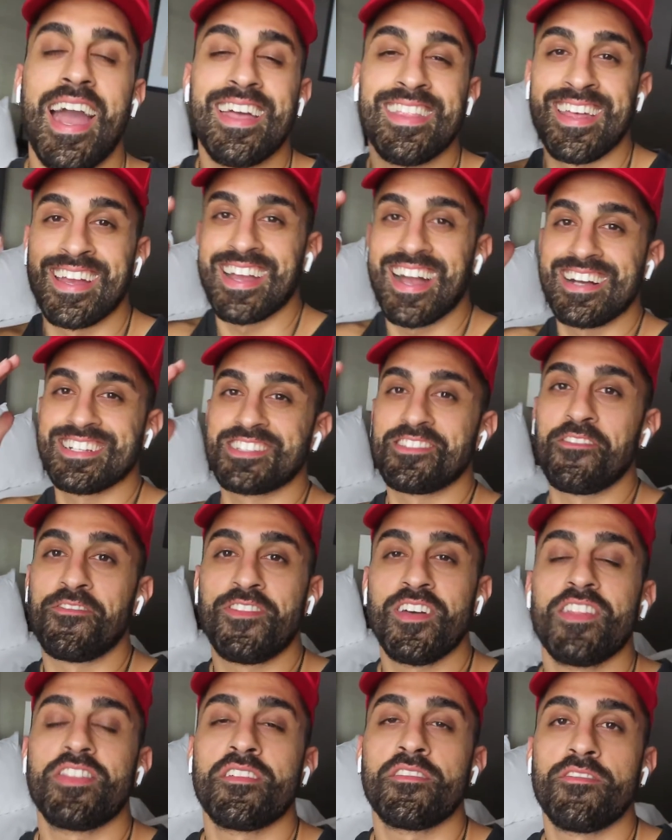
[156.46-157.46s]
And then, guys, the
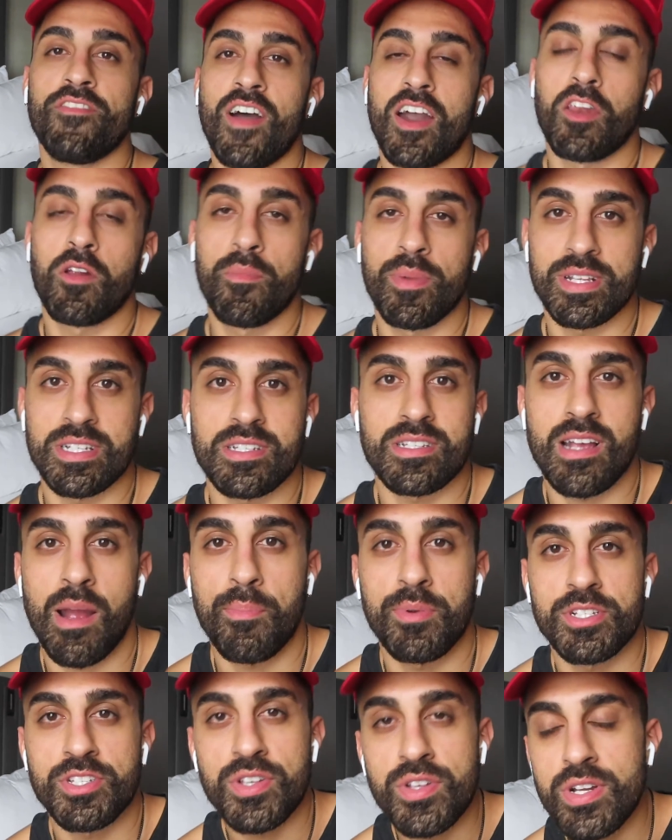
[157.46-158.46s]
5th and final business
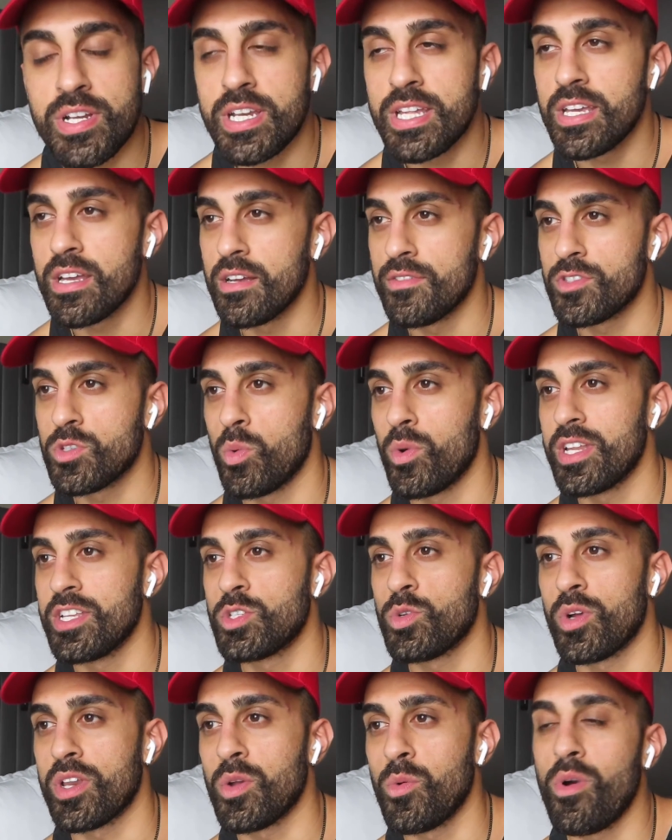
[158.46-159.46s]
opportunity of
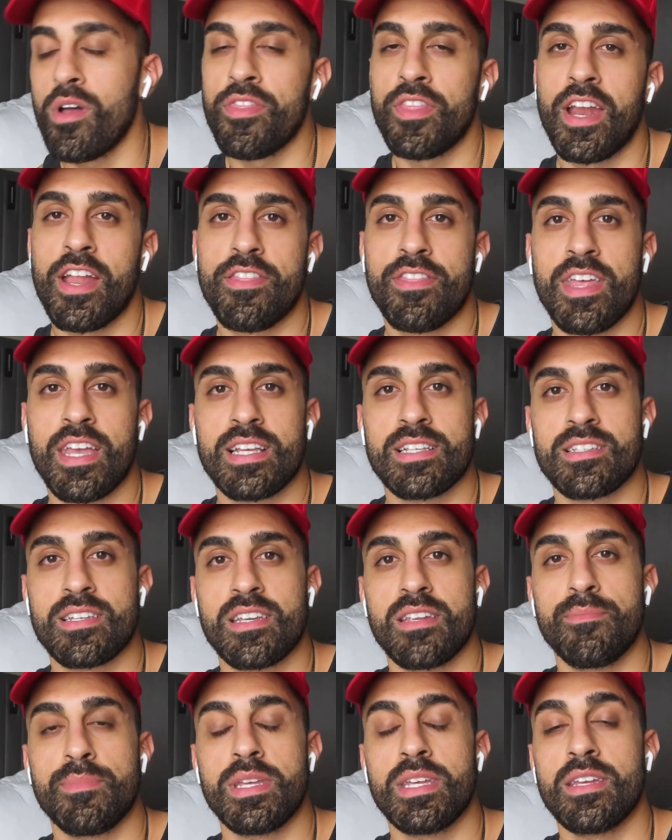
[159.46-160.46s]
2021 that I think is
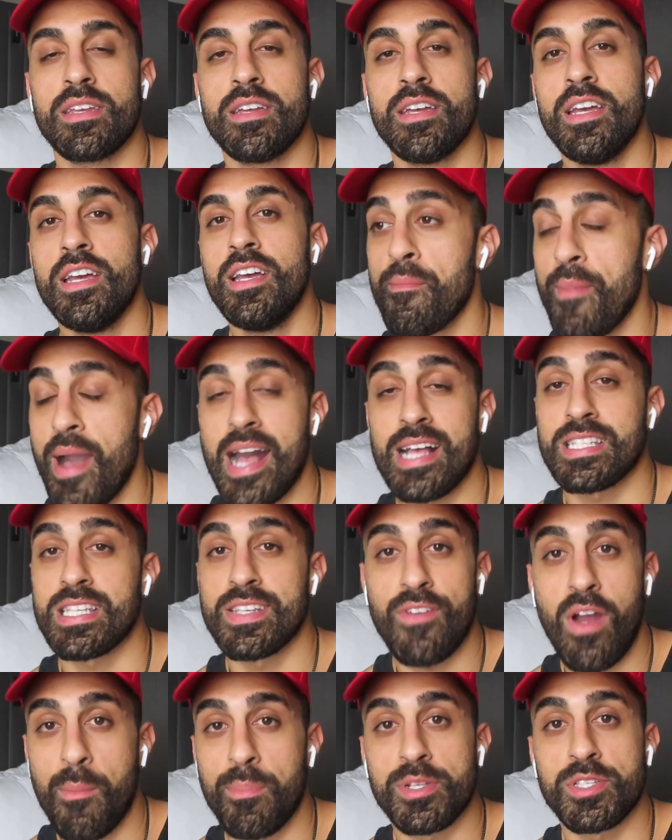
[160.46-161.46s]
gonna be a
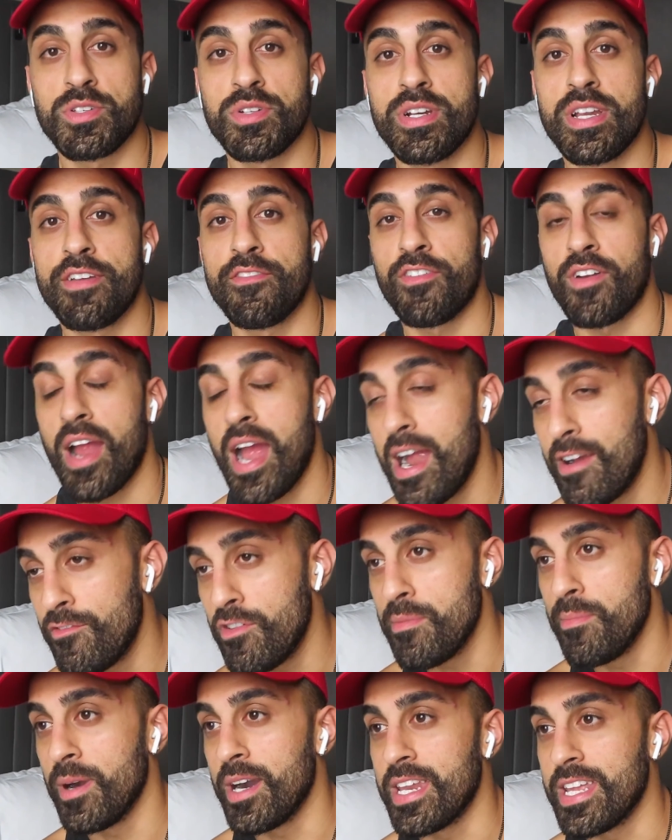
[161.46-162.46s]
massive opportunity for
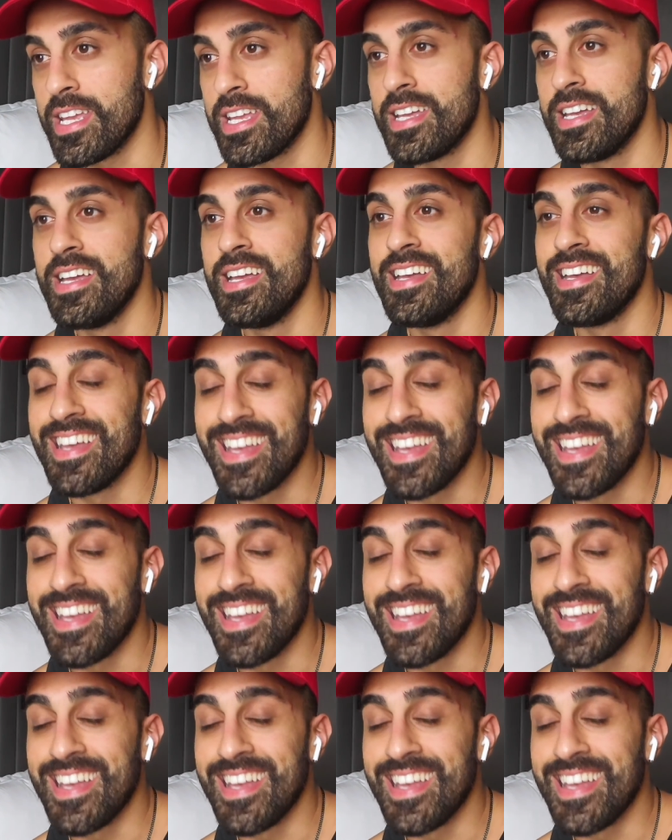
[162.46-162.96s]
everybody